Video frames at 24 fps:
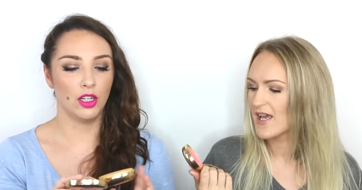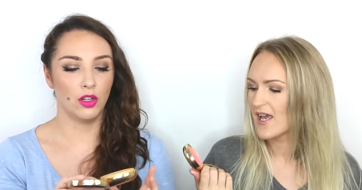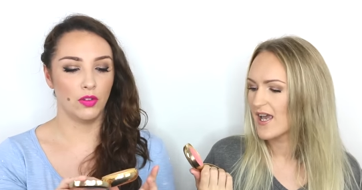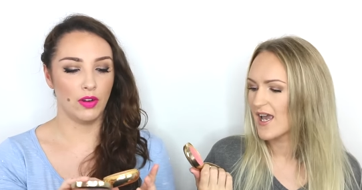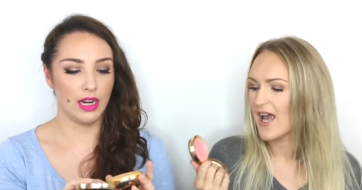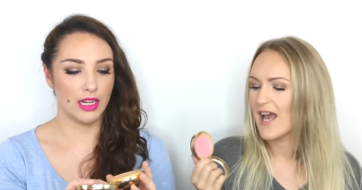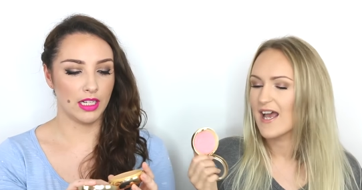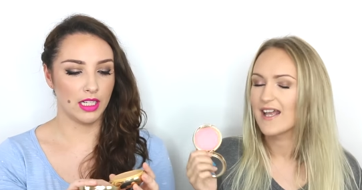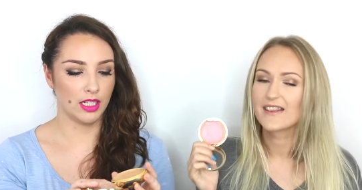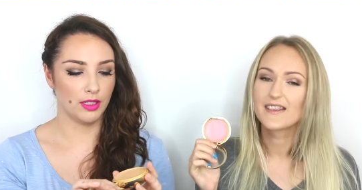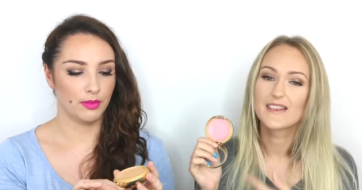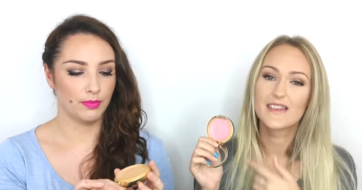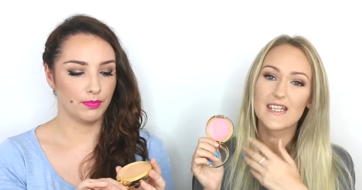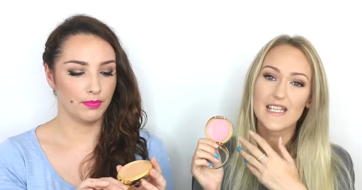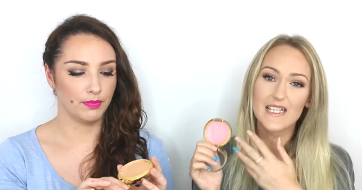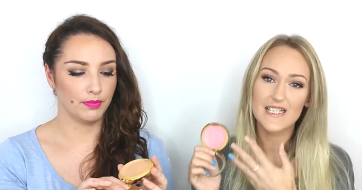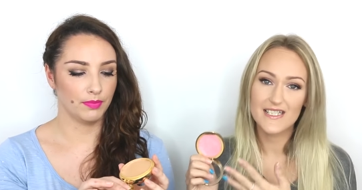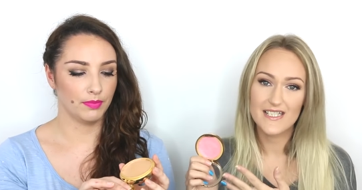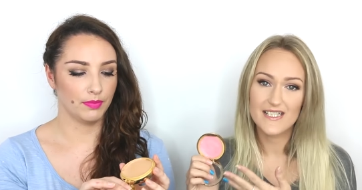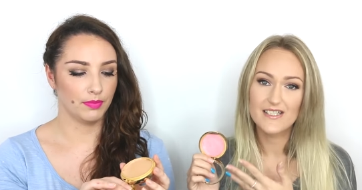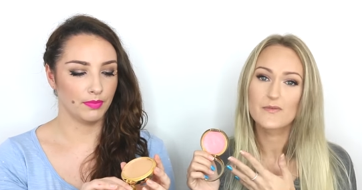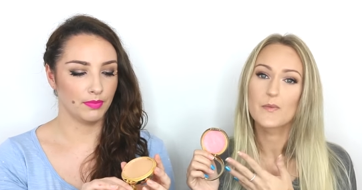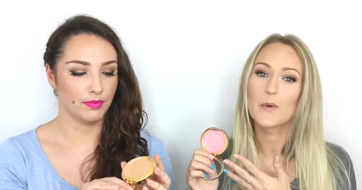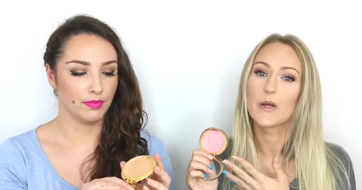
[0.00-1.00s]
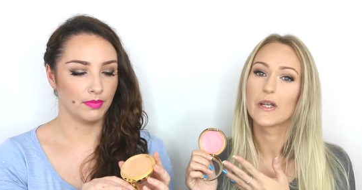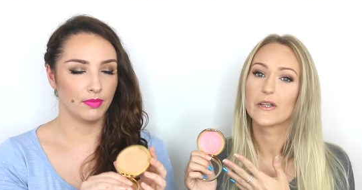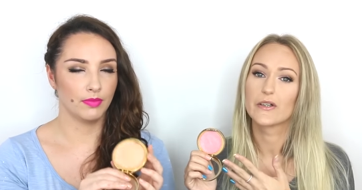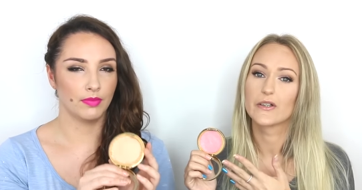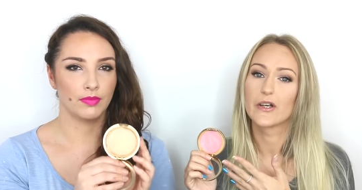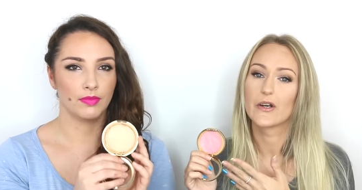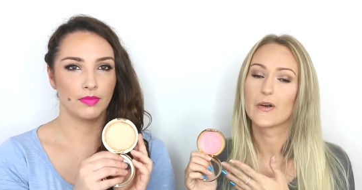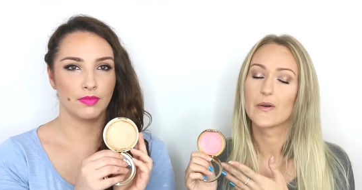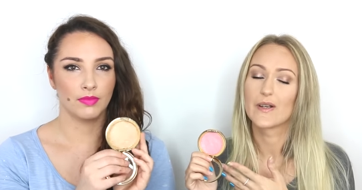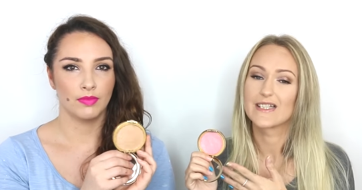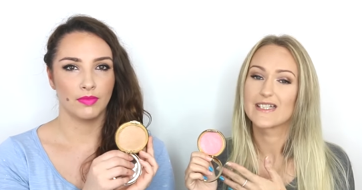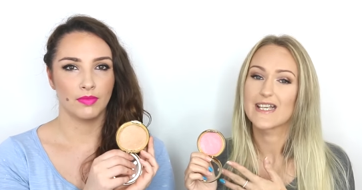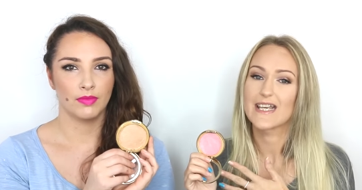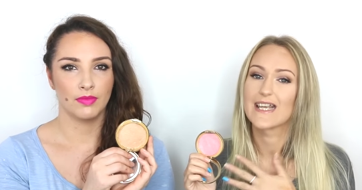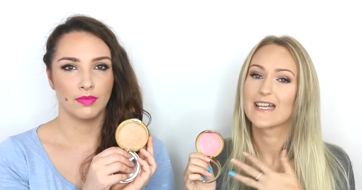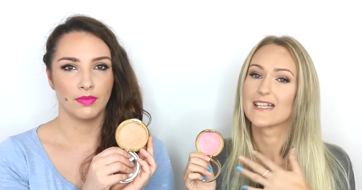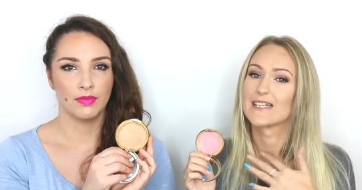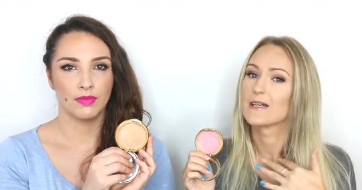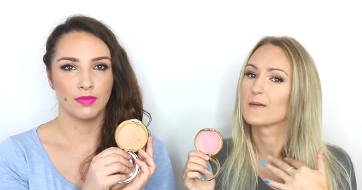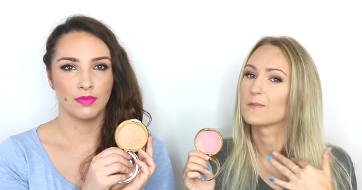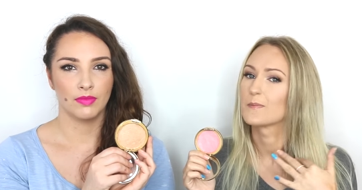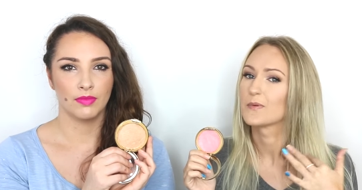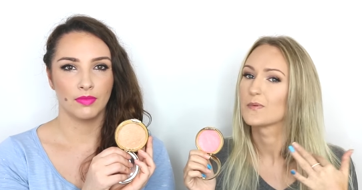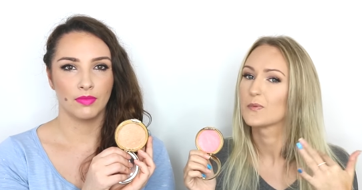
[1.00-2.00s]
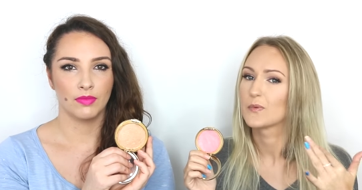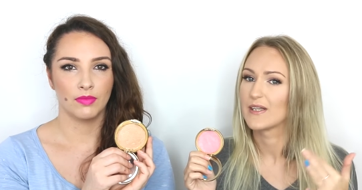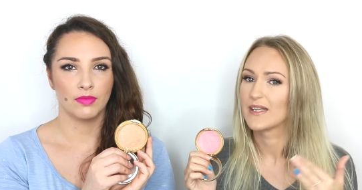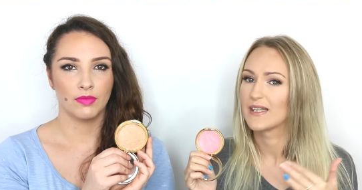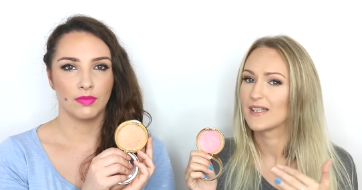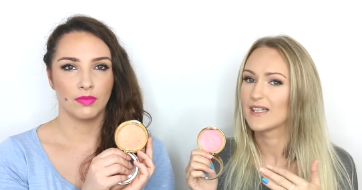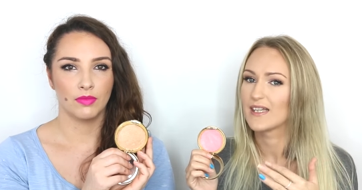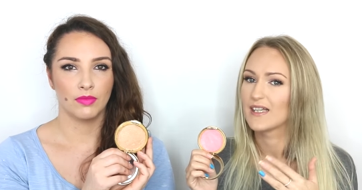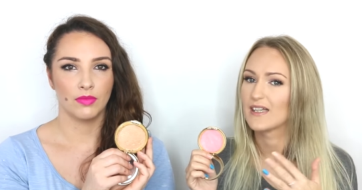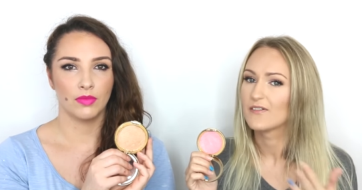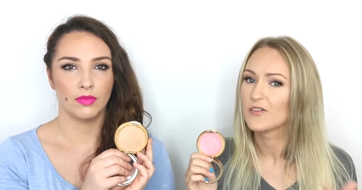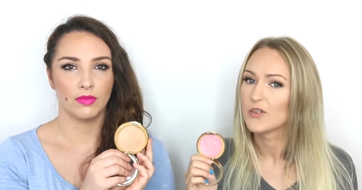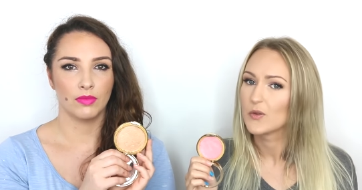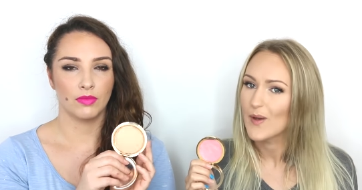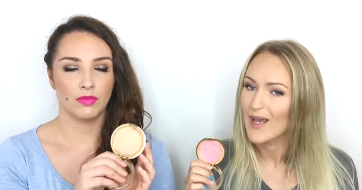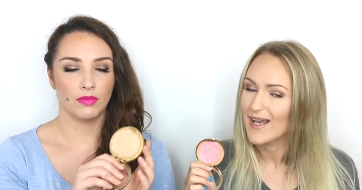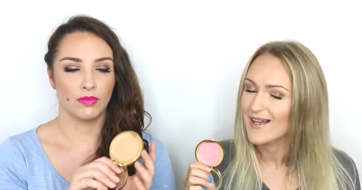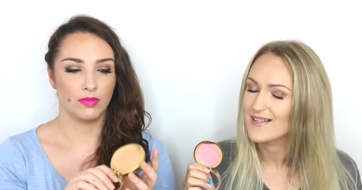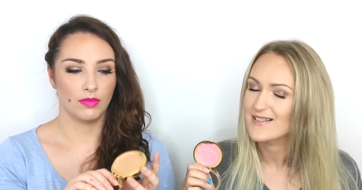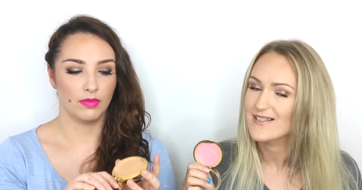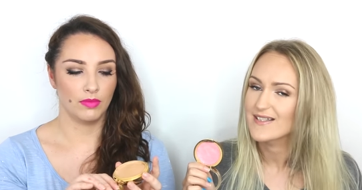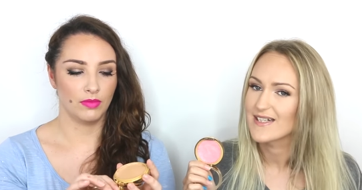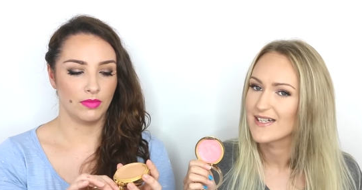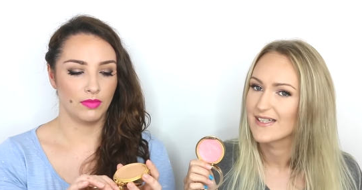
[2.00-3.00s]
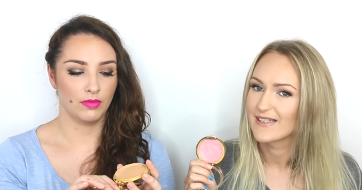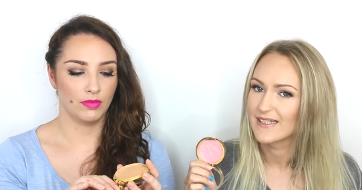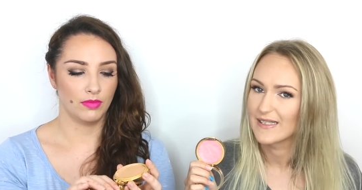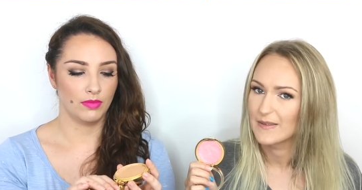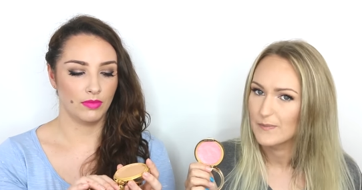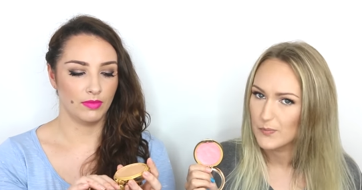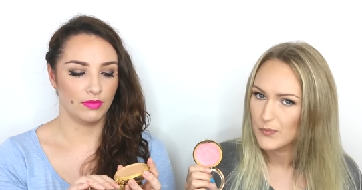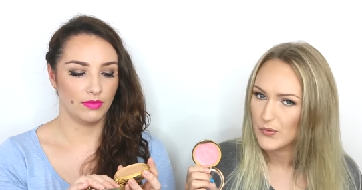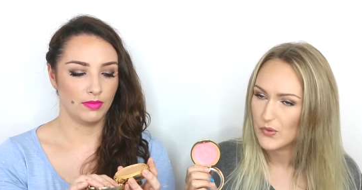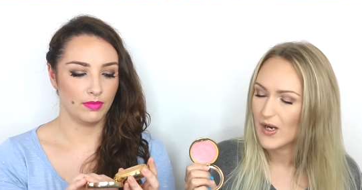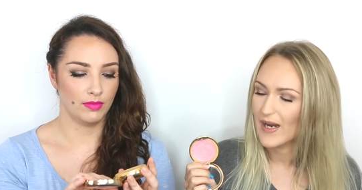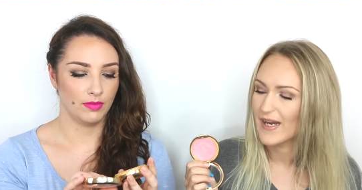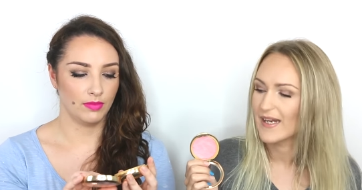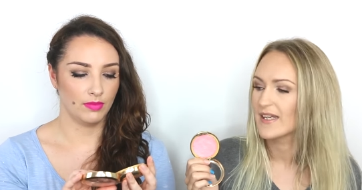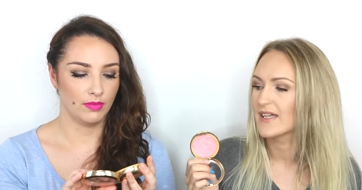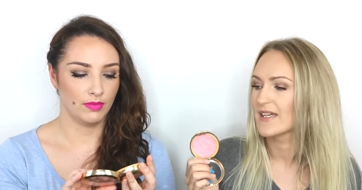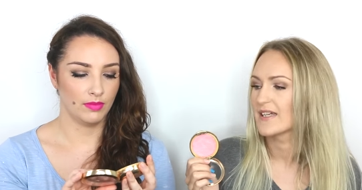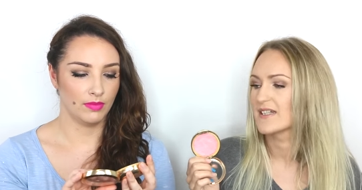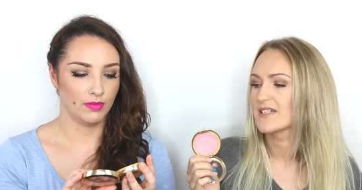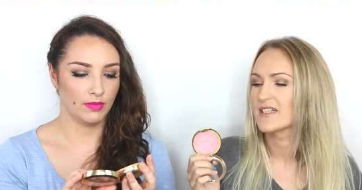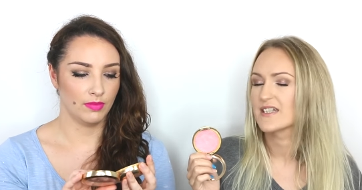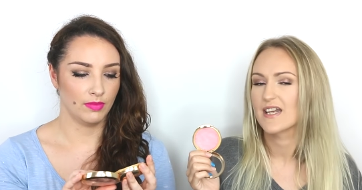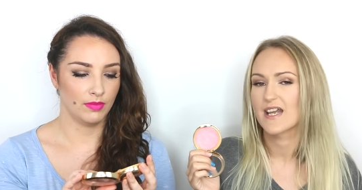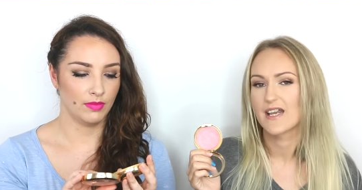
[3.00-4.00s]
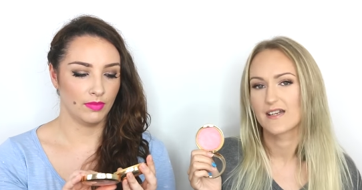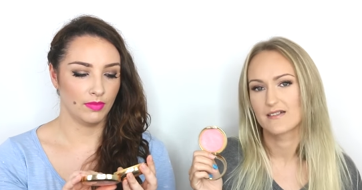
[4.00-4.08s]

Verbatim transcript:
Speaker 1: Correct. And this is what you're going to end up with if you accidentally break it